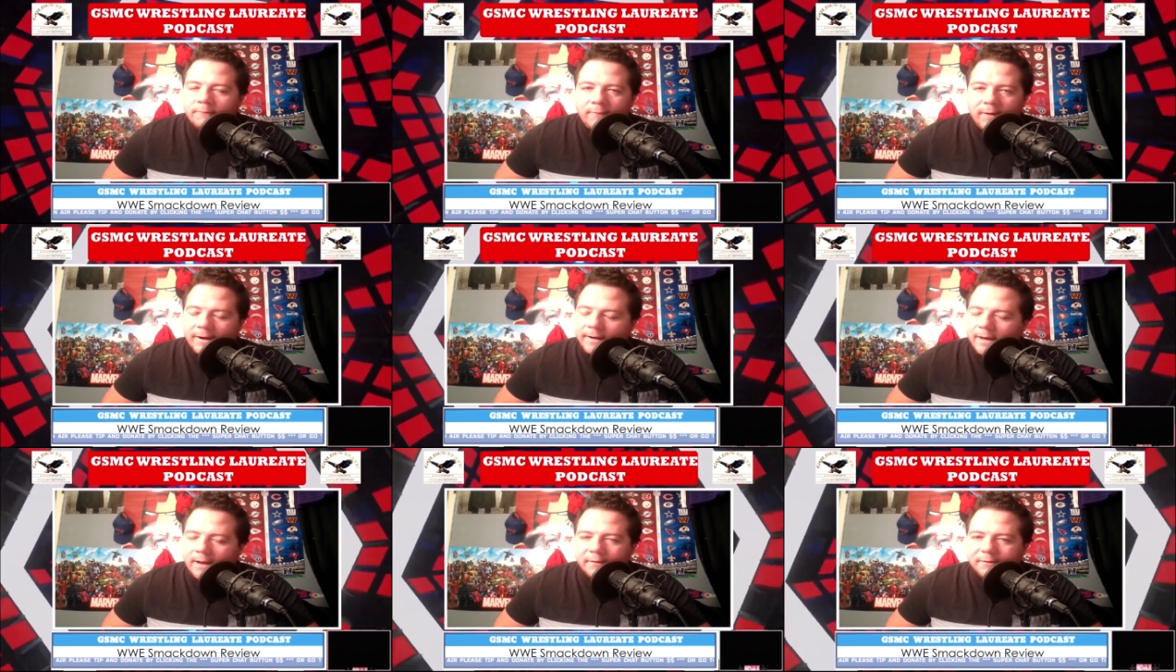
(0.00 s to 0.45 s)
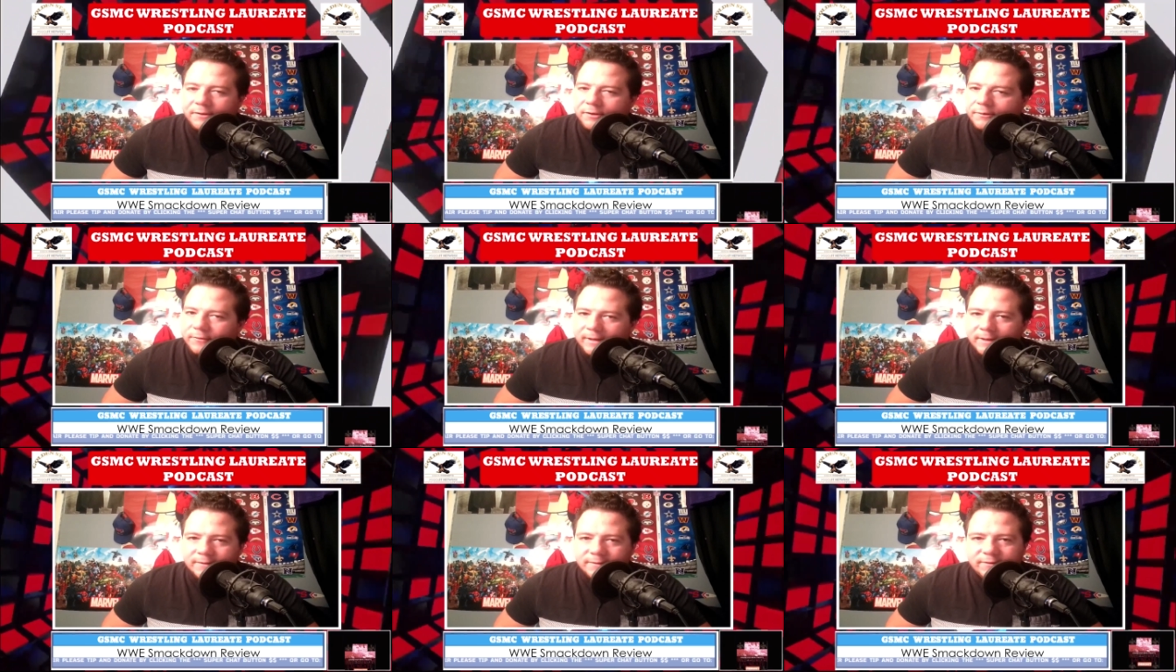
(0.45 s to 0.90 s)
right now
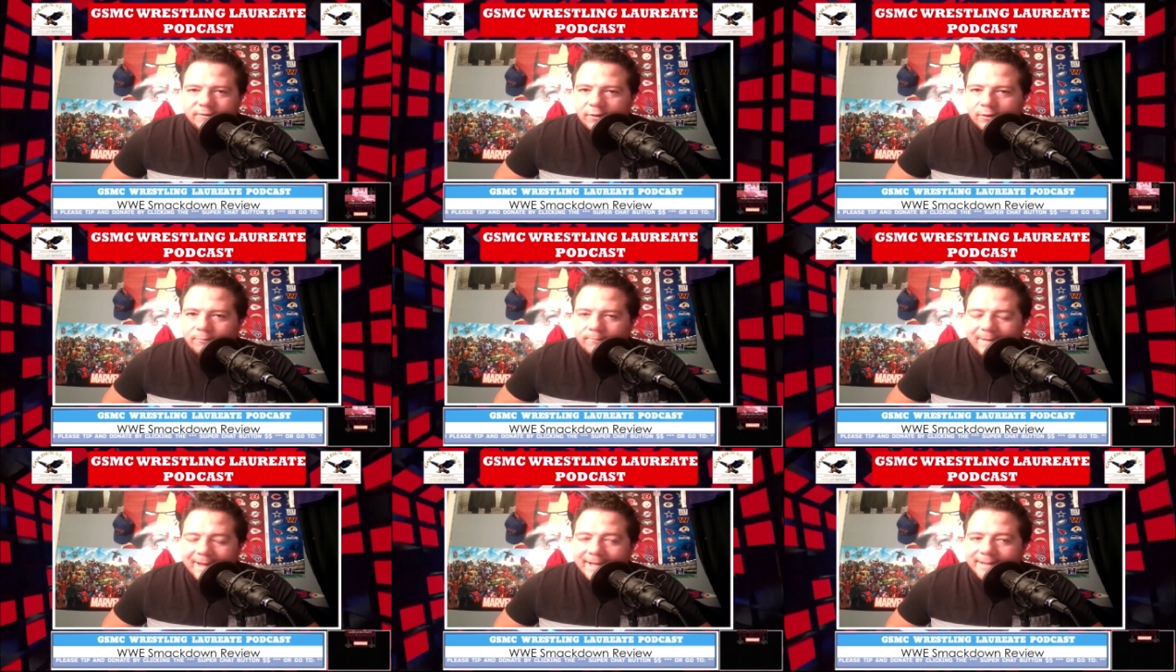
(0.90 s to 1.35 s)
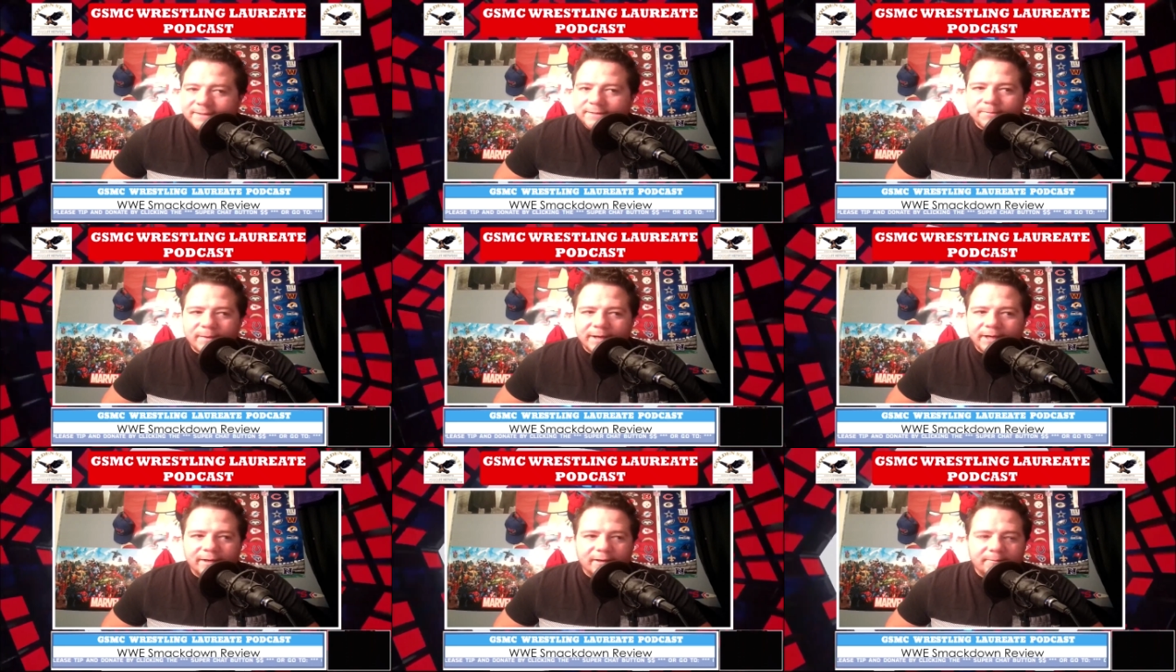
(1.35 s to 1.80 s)
there is no men's
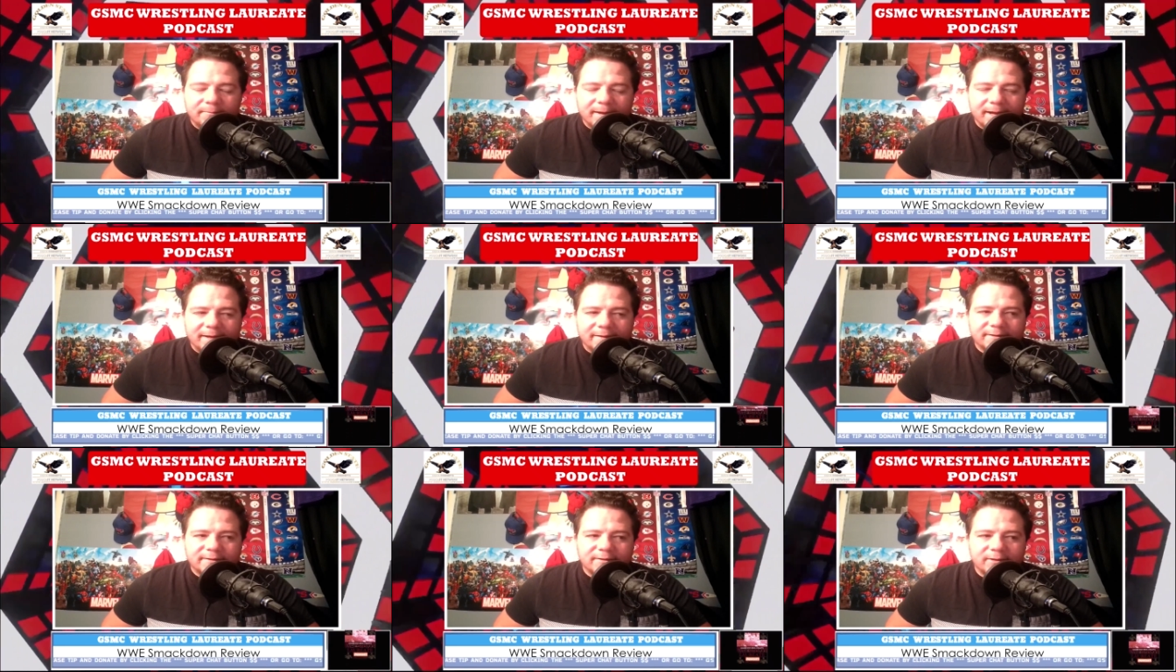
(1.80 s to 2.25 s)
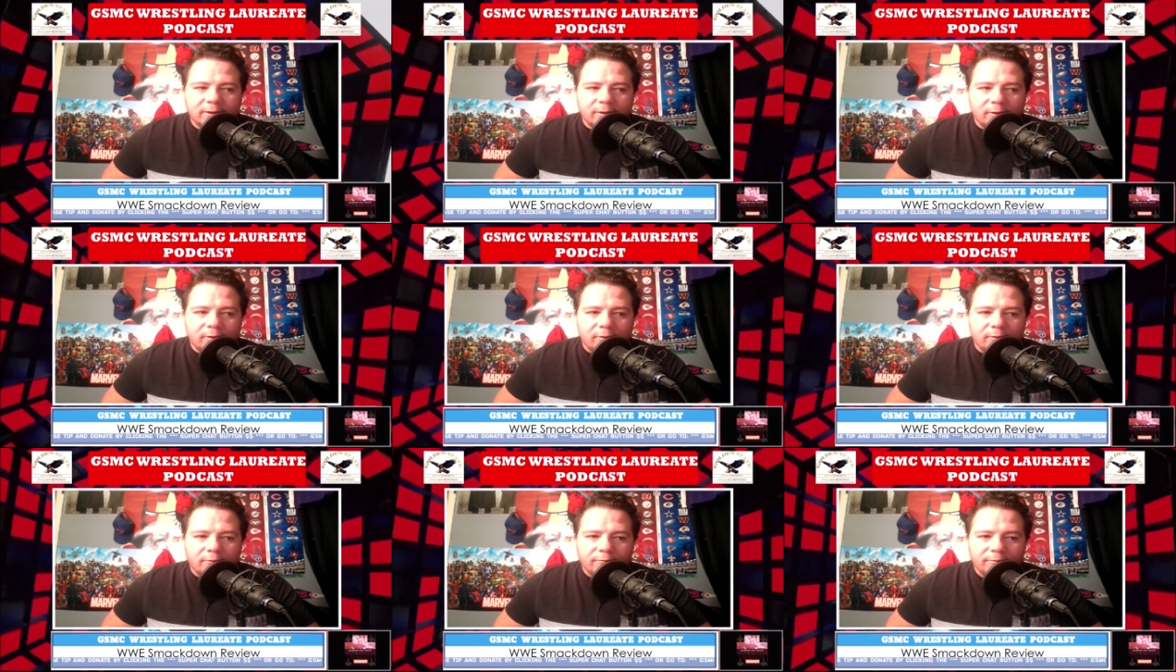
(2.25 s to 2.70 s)
money in the bank
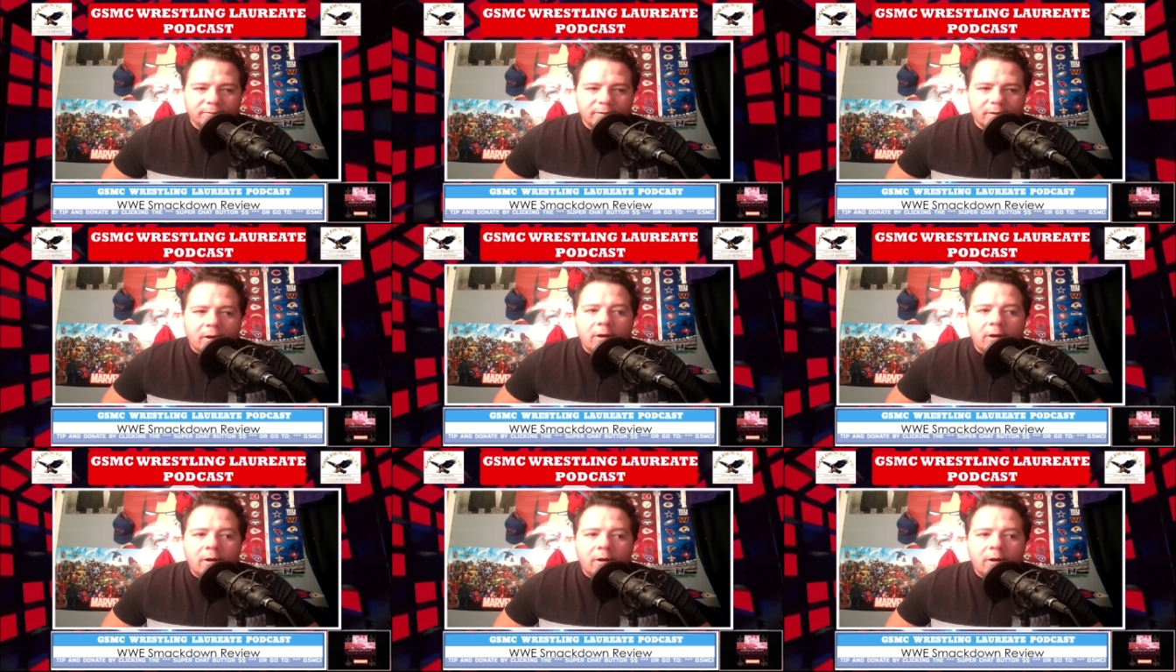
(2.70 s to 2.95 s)
so